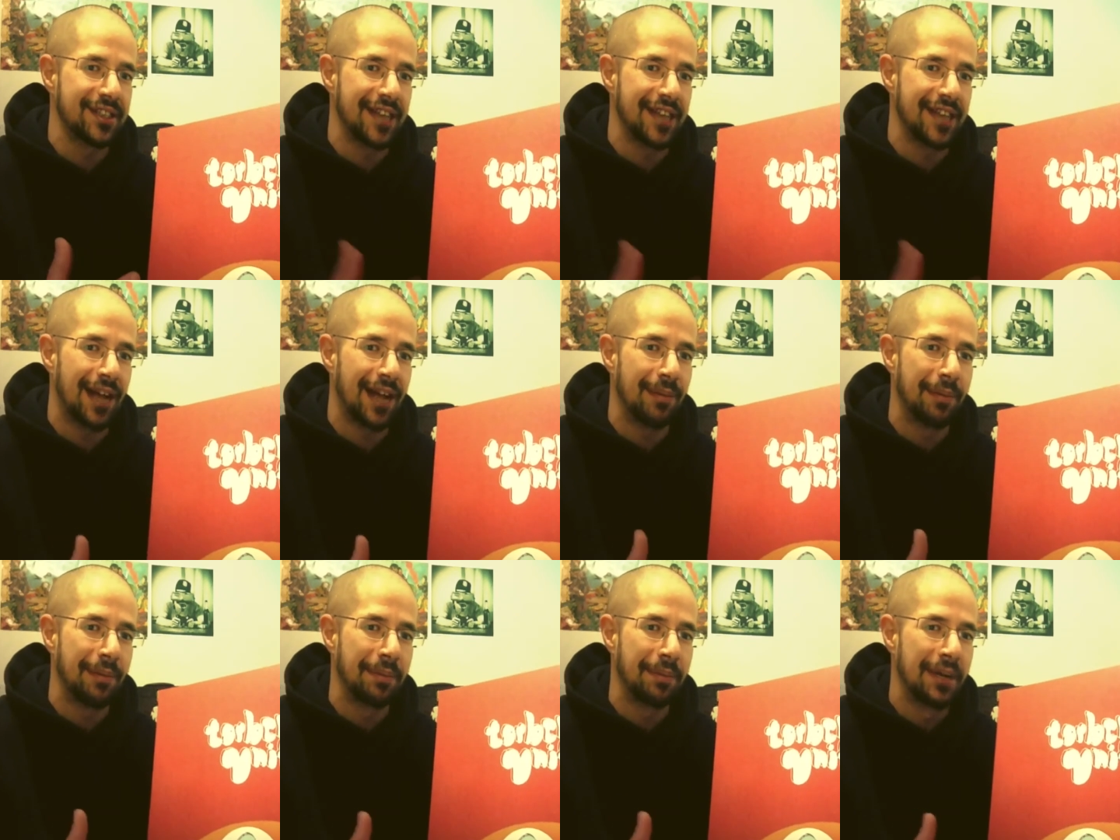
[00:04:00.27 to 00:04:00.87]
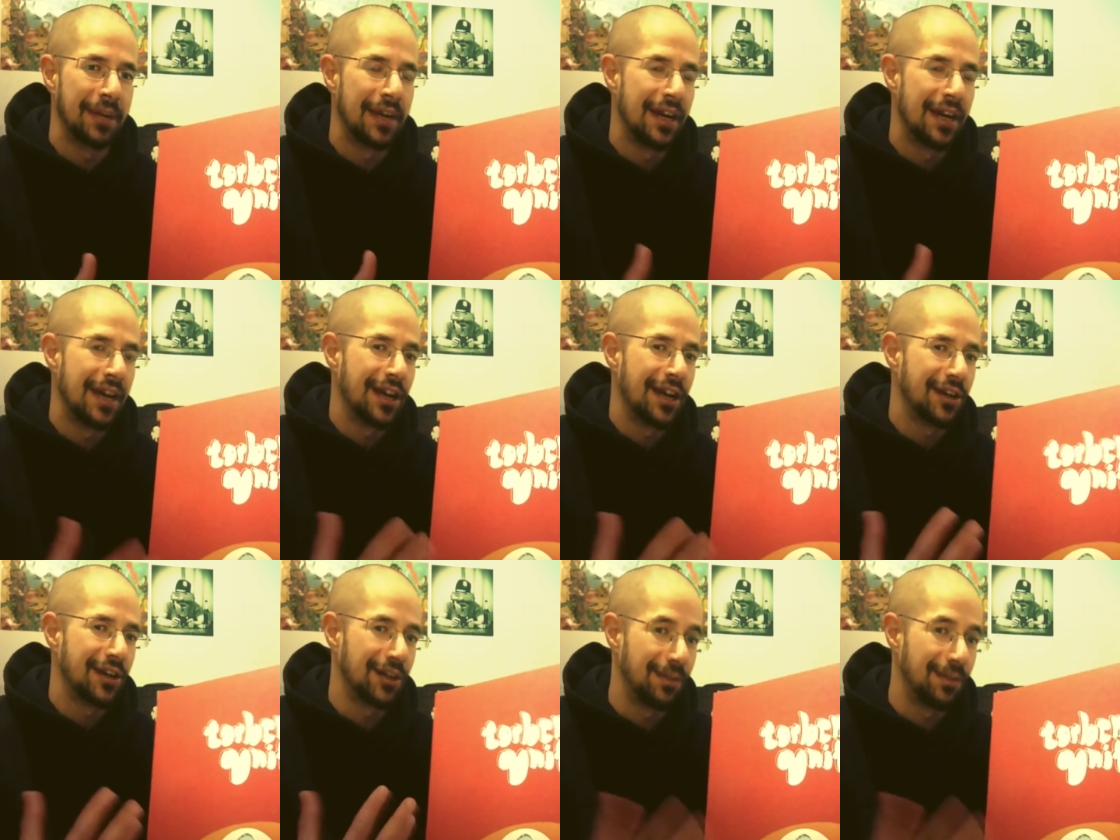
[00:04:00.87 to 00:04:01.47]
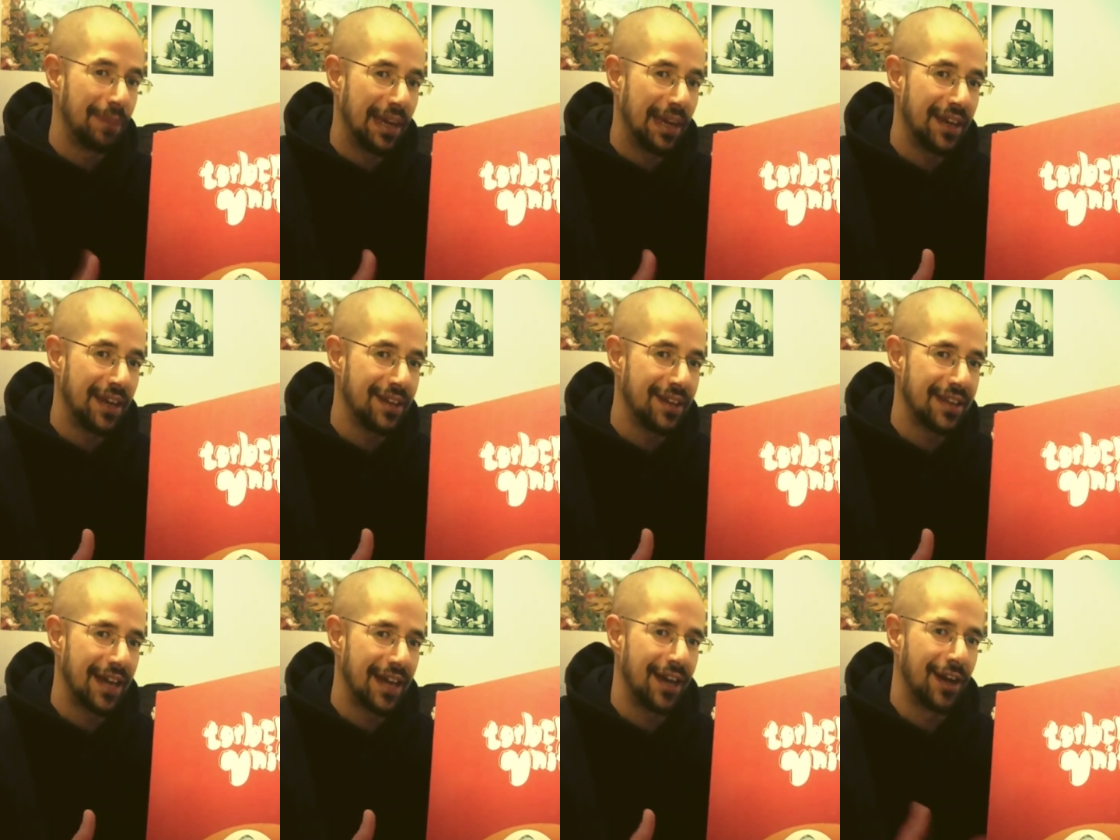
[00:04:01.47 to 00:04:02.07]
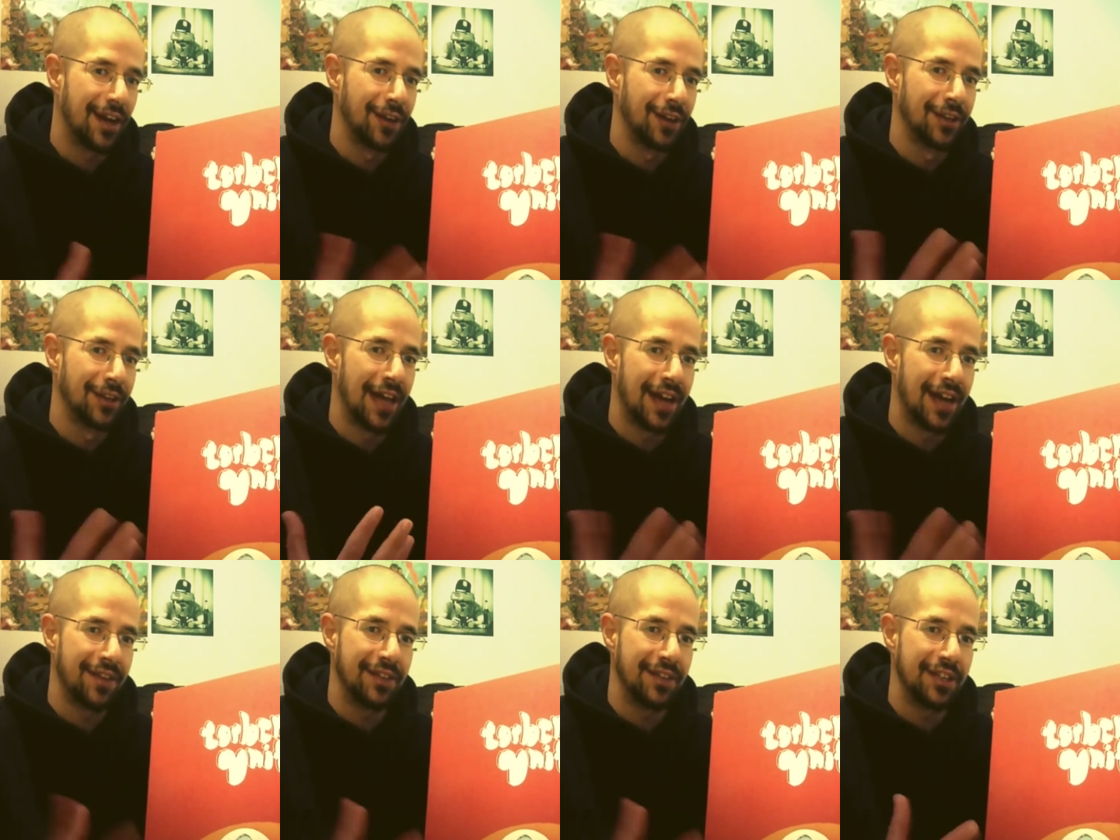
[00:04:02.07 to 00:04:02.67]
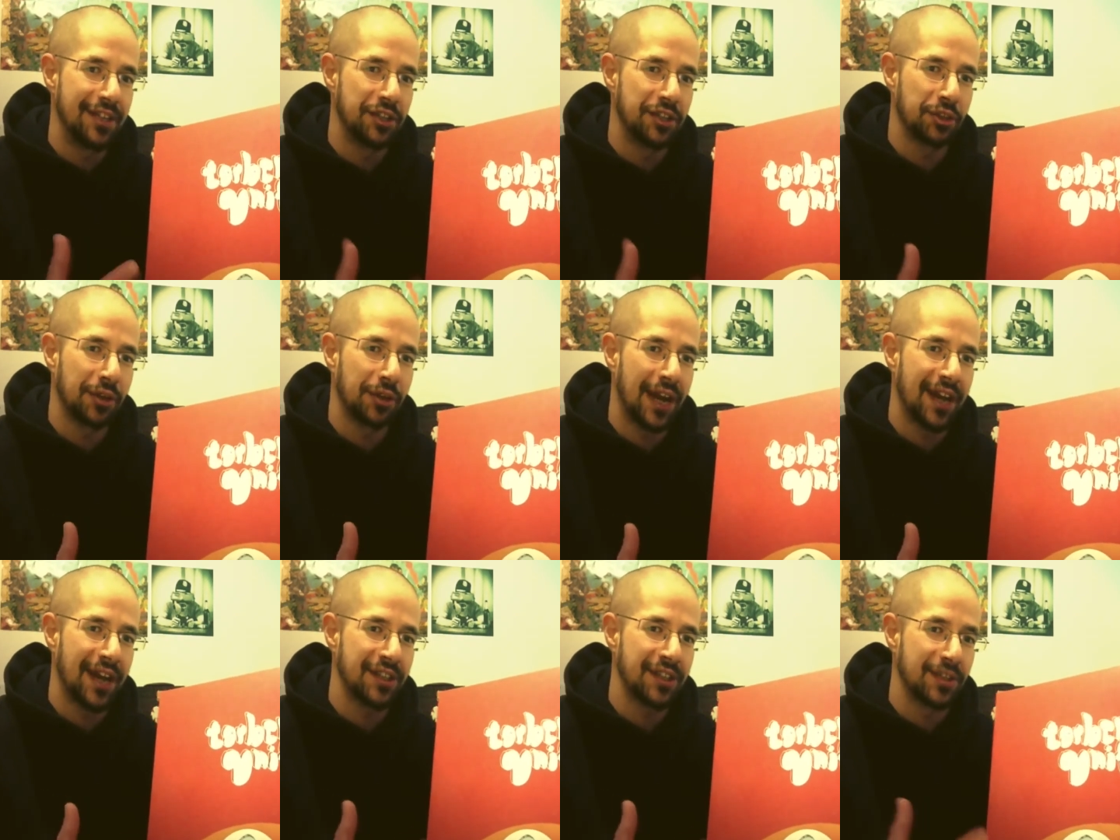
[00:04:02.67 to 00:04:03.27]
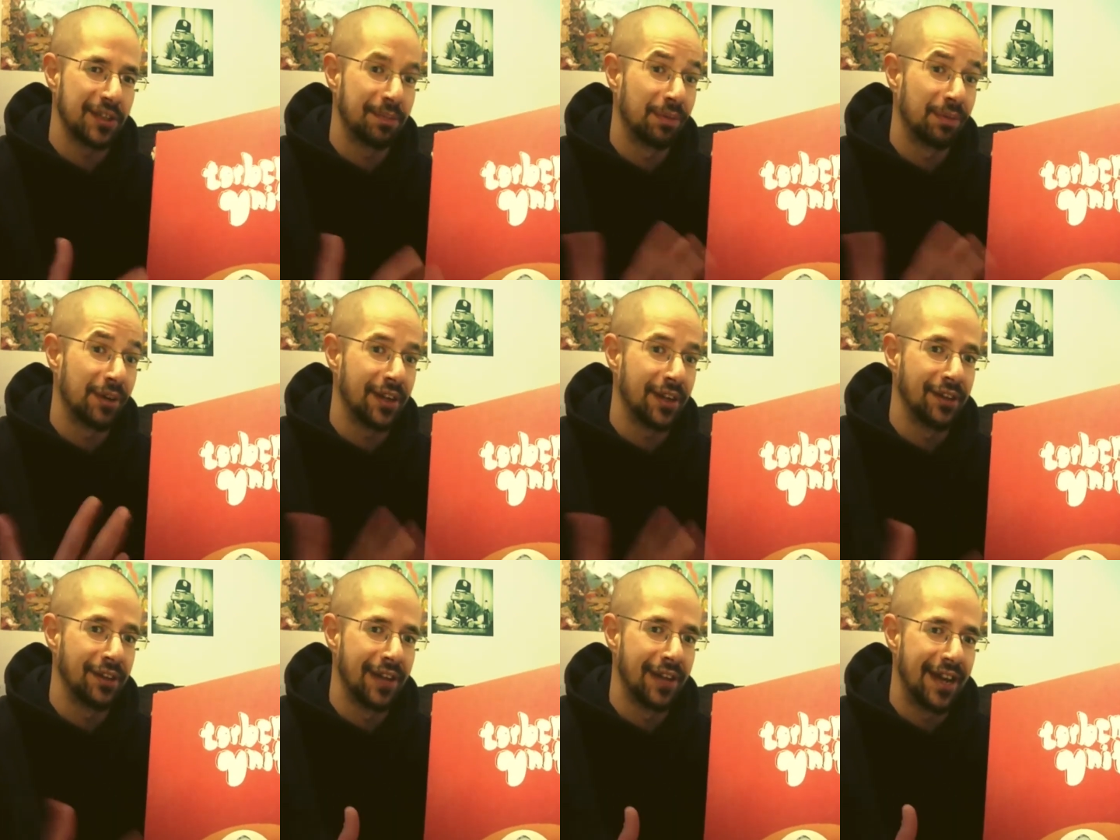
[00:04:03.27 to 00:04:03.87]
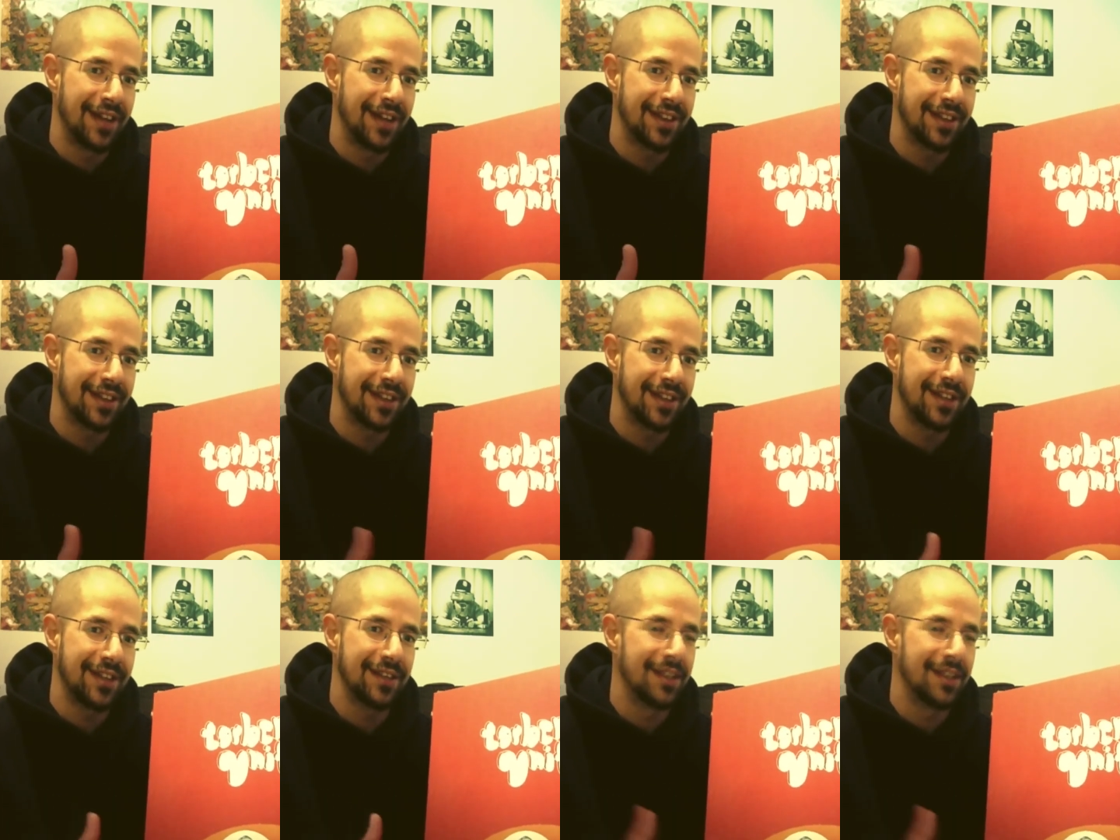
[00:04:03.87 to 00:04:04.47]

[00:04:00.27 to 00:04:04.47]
album. Could be that a lot of these tracks are pretty lengthy.